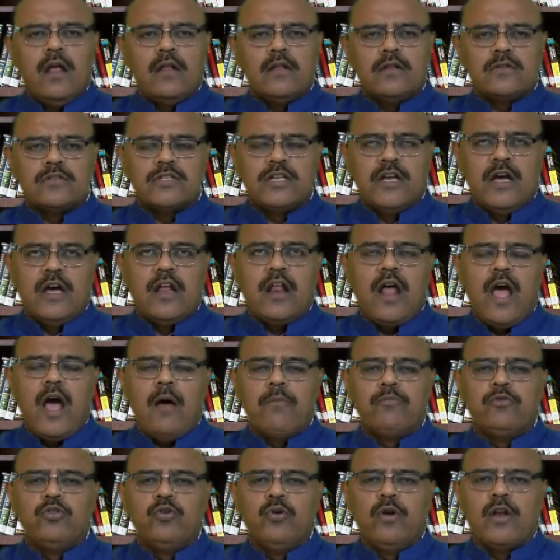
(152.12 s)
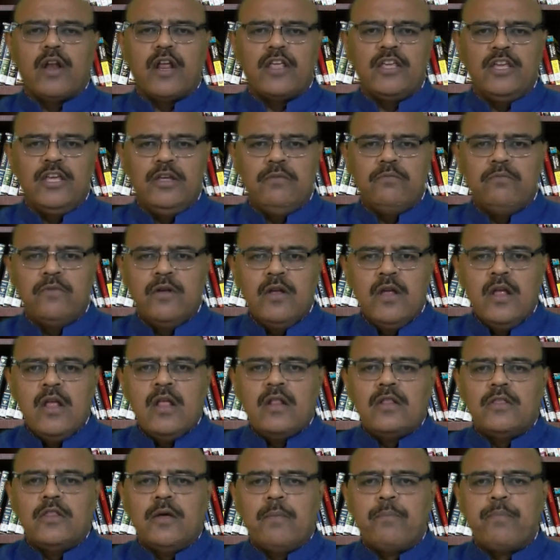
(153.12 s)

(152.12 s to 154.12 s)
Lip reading: Sir Abdul Rahim, the